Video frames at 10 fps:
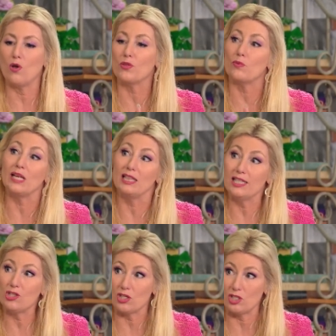on the
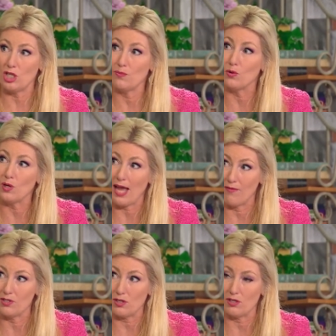religious Hebrew
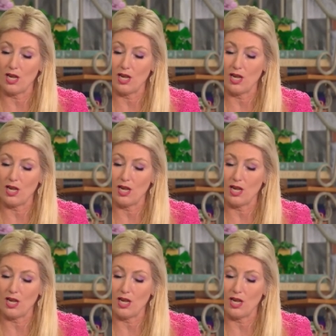calendar.